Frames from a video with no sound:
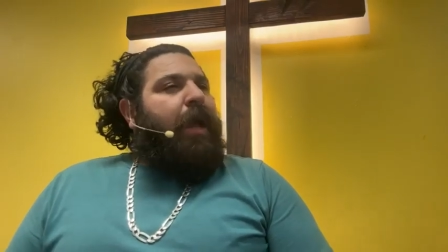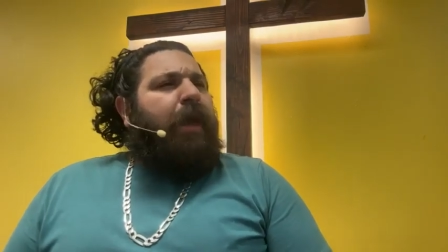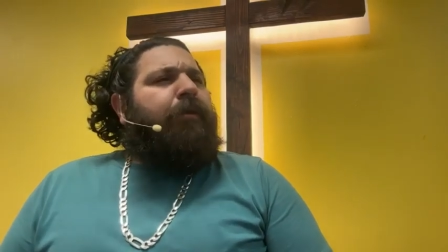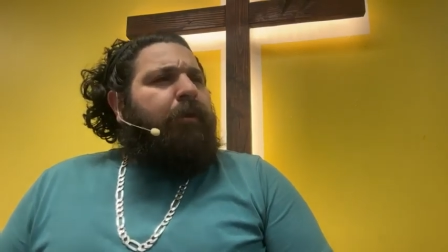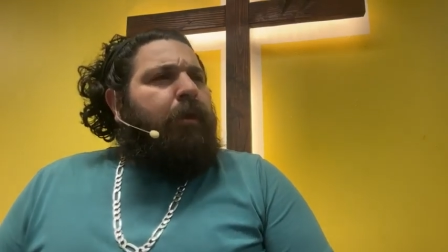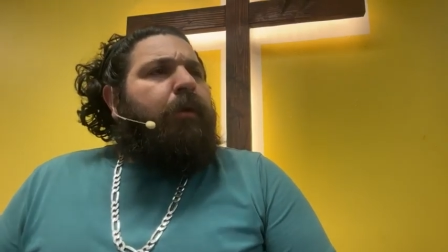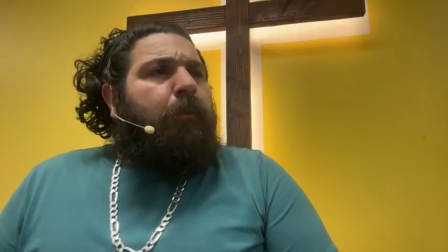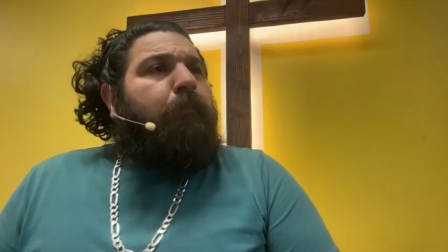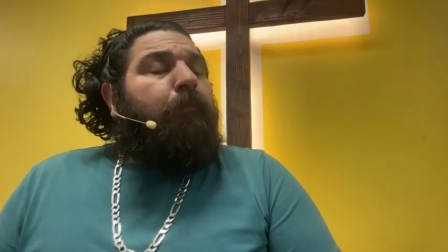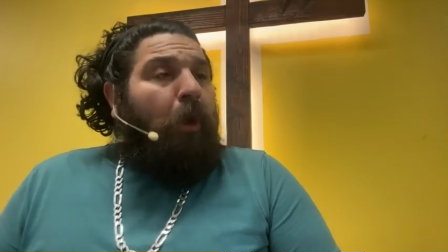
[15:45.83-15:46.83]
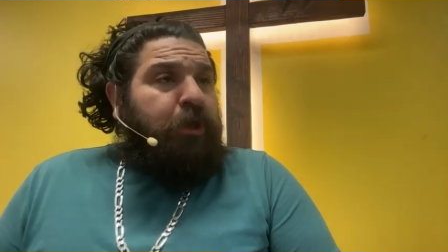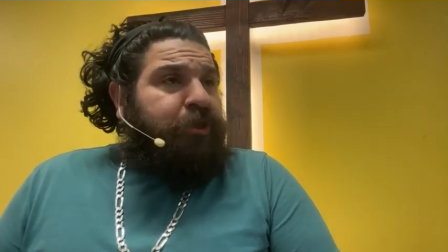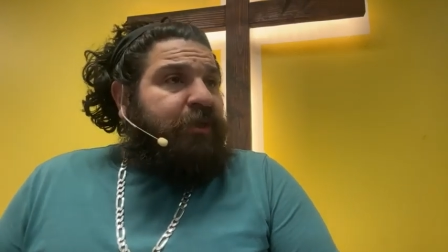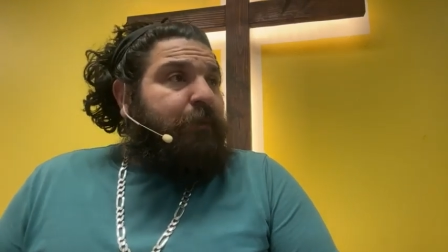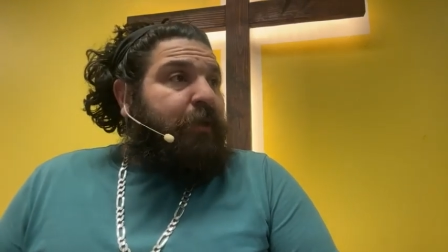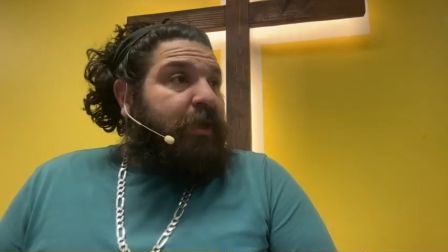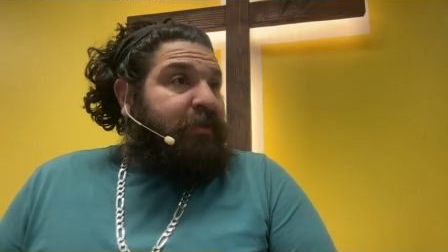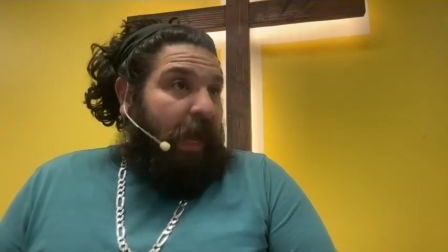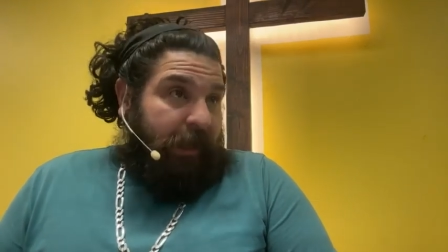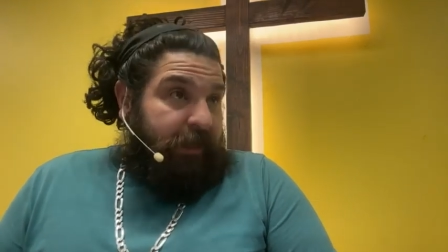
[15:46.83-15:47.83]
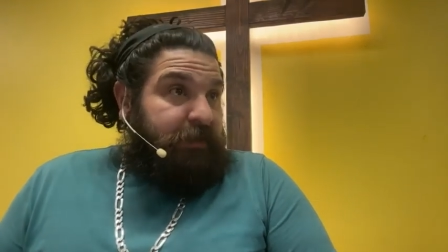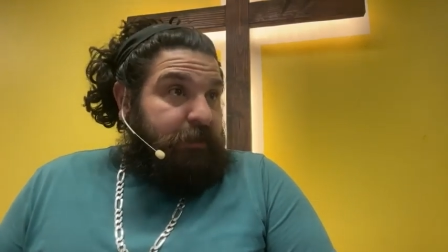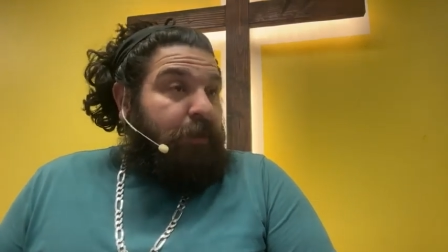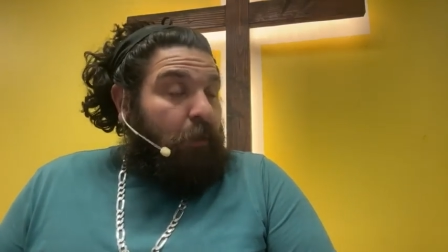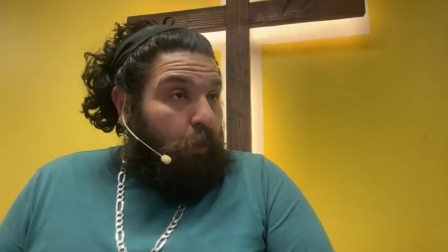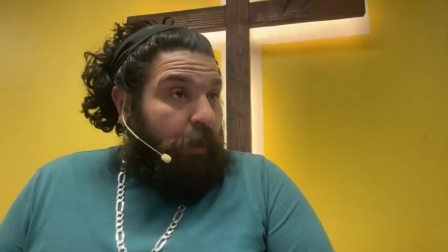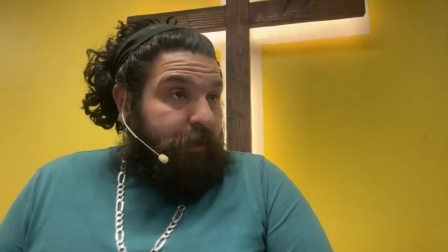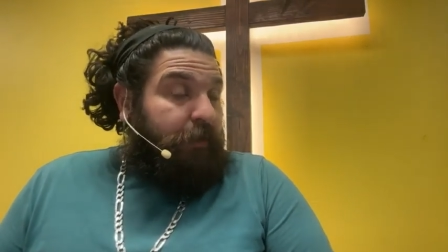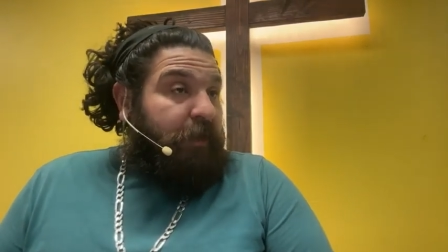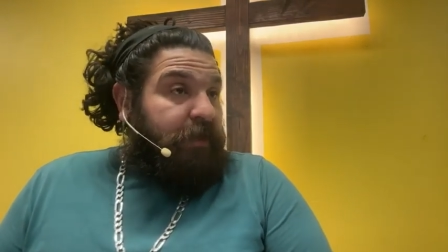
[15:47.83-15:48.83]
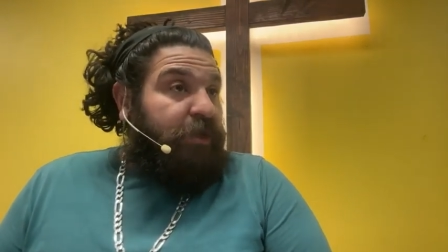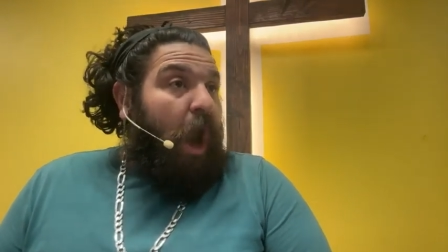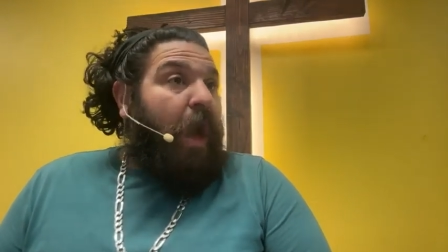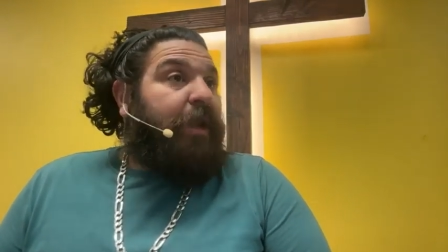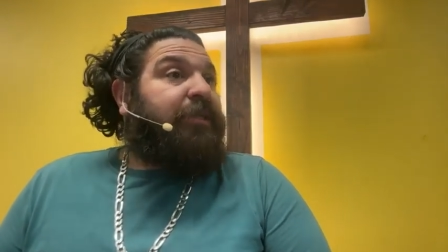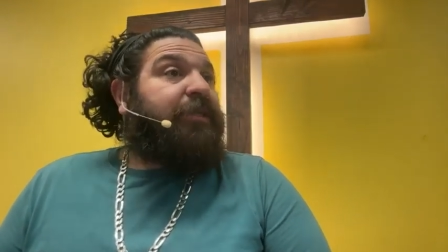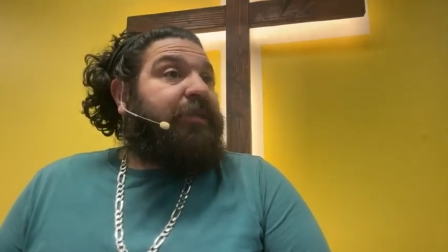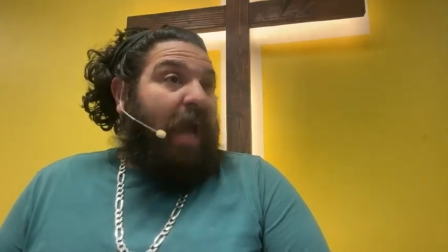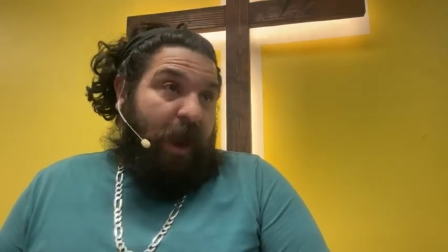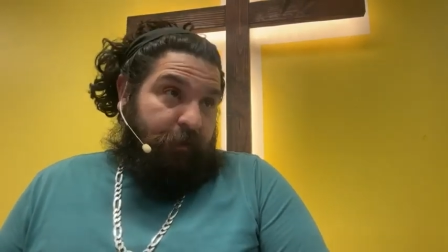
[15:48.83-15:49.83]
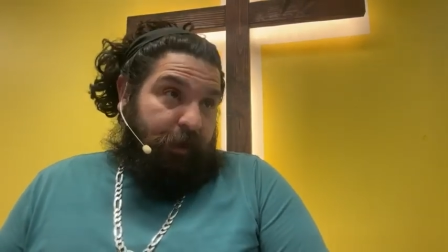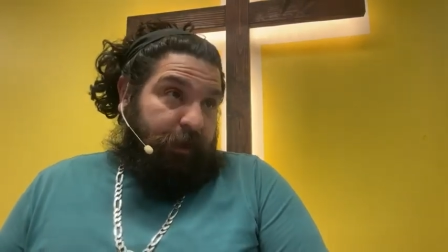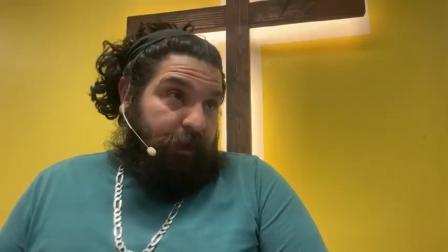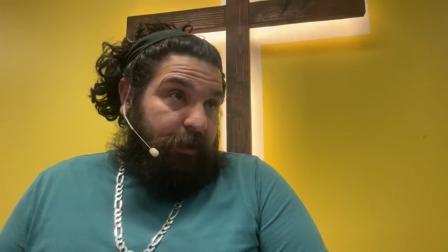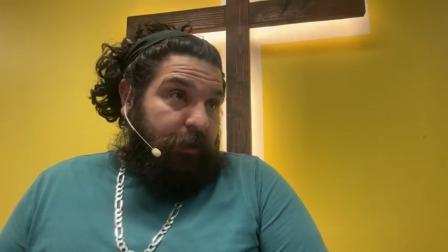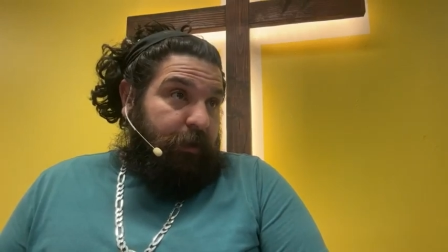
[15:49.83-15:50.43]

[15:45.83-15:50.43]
And partially because that is one of the things God is desiring,